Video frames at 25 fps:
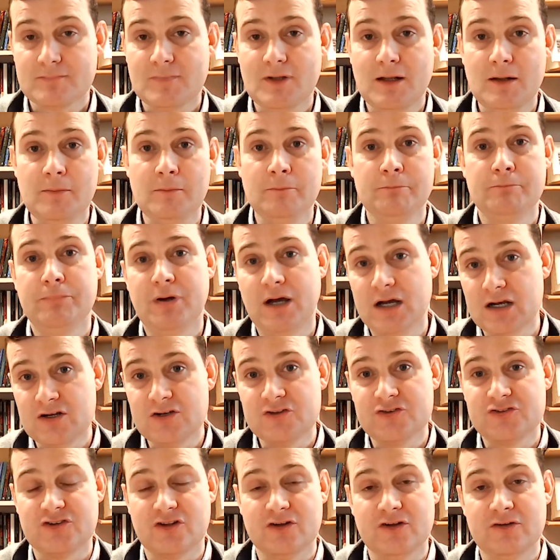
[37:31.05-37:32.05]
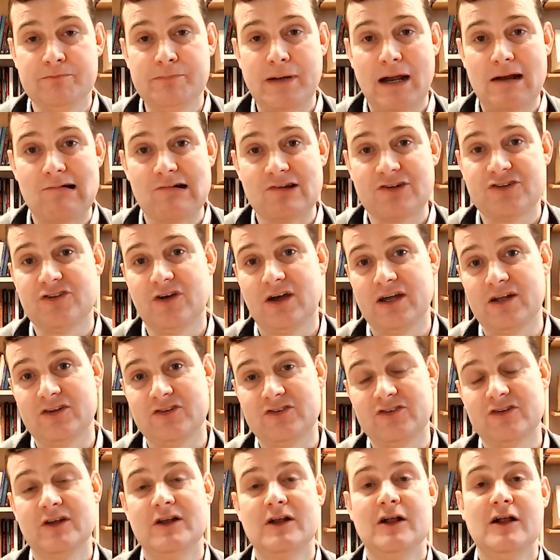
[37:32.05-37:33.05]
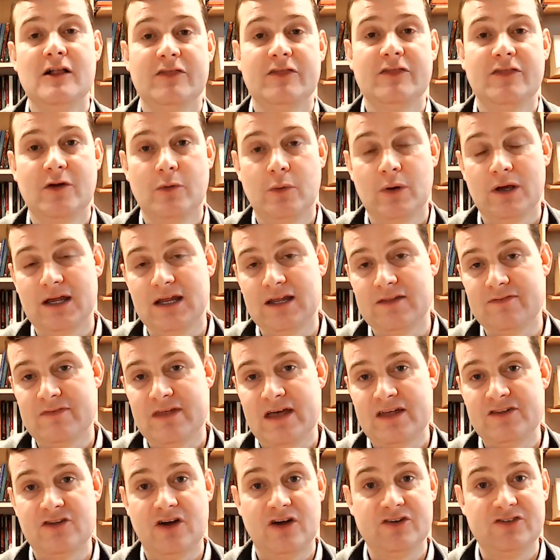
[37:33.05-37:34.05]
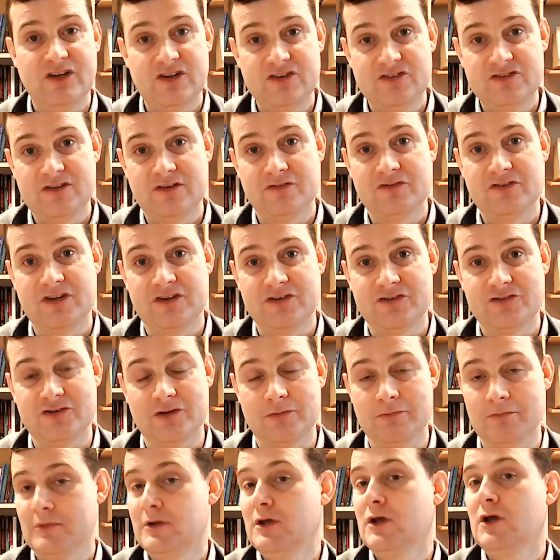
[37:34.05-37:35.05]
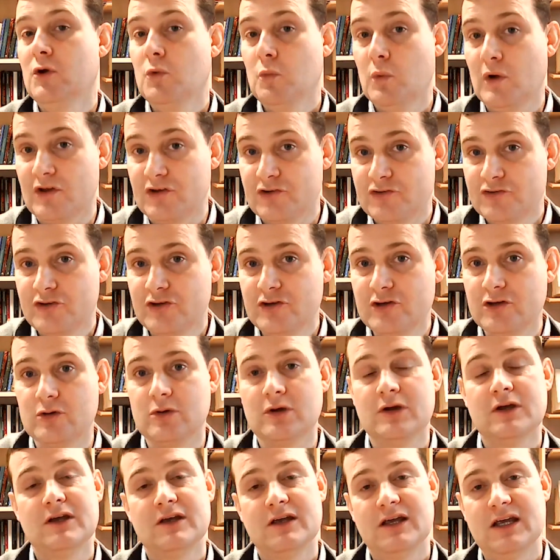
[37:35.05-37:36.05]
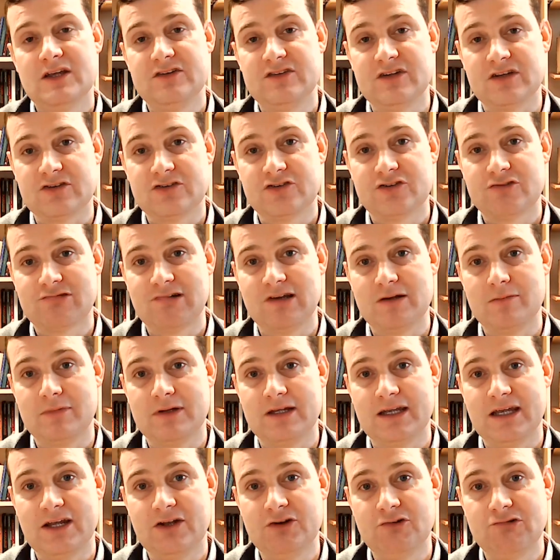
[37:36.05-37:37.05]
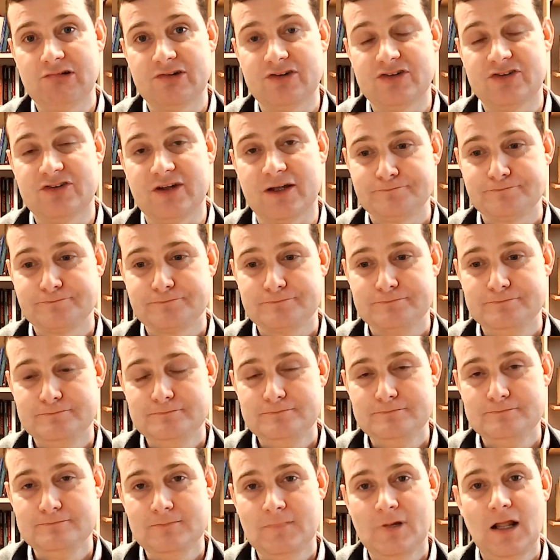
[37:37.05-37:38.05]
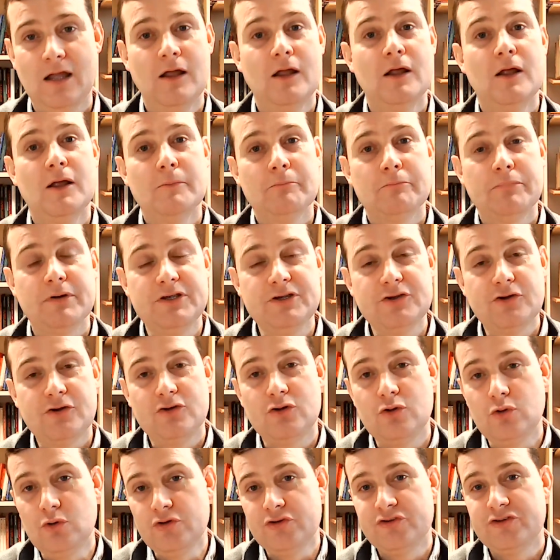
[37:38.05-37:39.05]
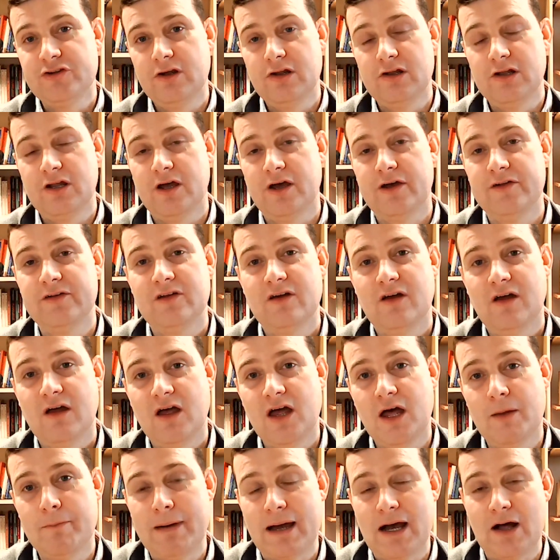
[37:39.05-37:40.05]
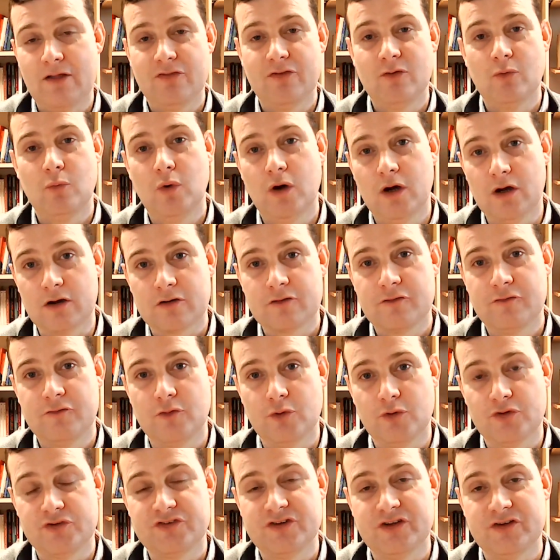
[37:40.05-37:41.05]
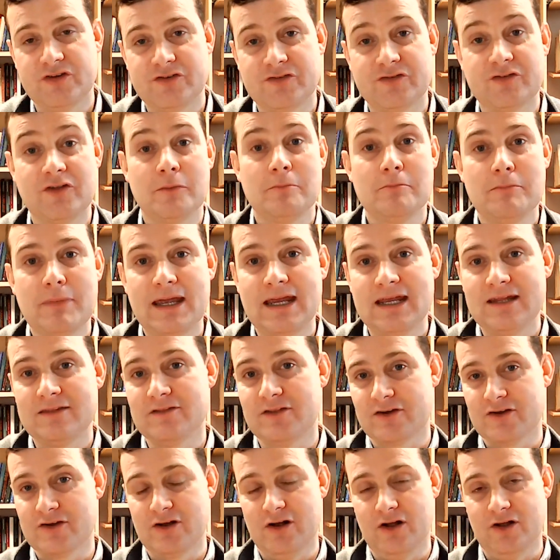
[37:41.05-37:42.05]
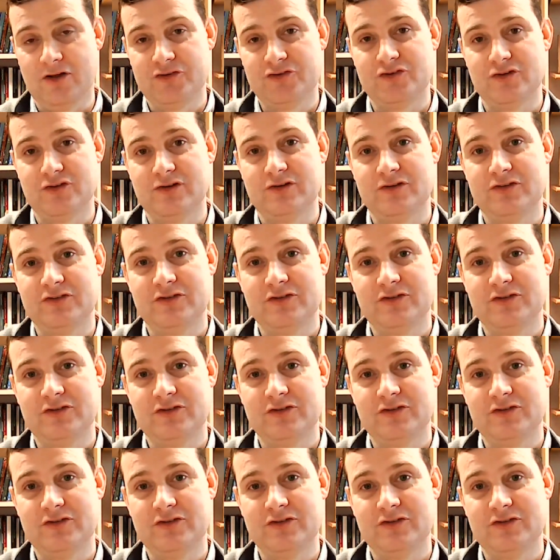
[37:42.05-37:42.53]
bugs and parasites that were in their digestive system, which too is extremely interesting. But you can also learn about the workforces that made the castles,